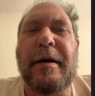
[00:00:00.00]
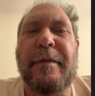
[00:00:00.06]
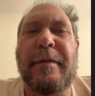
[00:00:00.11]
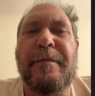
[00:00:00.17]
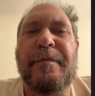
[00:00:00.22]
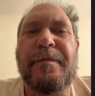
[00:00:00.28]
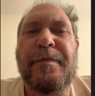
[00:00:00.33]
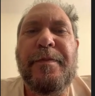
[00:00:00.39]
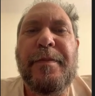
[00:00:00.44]

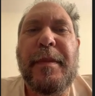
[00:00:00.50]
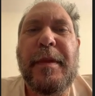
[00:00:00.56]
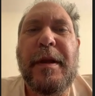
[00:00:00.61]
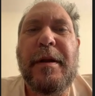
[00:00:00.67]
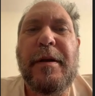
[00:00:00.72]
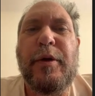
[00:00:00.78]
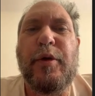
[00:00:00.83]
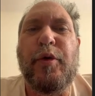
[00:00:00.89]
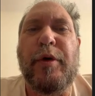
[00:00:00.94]
um,
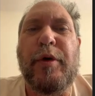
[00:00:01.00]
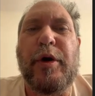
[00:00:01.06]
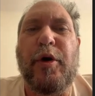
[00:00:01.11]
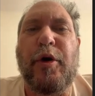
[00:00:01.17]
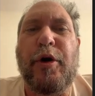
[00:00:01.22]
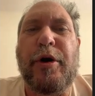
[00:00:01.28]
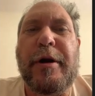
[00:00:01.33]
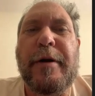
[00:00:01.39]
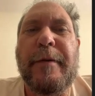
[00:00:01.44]
New
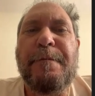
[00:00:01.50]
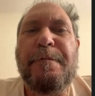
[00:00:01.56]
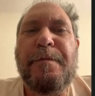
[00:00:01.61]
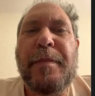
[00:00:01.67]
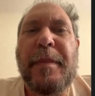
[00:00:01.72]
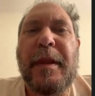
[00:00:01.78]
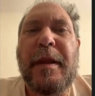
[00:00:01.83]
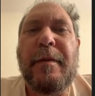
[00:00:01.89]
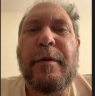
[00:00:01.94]
York.
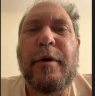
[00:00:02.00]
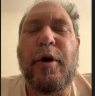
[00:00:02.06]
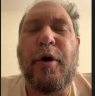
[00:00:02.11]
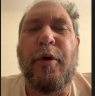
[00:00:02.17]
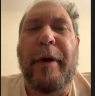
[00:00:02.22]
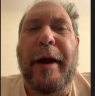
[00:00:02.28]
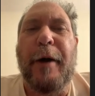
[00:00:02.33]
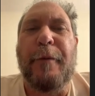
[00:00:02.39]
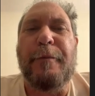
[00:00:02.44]

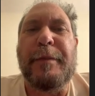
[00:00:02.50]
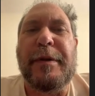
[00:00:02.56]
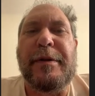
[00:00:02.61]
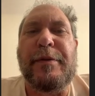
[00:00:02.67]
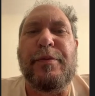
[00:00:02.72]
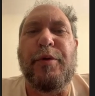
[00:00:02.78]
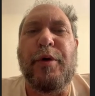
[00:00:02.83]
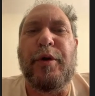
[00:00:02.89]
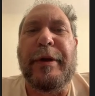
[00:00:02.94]
Her album
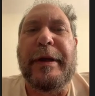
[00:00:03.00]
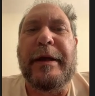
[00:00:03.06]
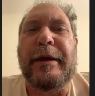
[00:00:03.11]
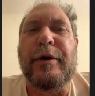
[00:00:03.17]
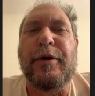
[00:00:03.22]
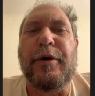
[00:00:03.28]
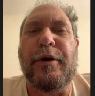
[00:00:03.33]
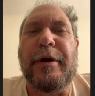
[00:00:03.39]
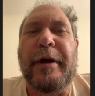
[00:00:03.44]
is really
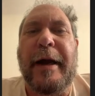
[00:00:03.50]
good.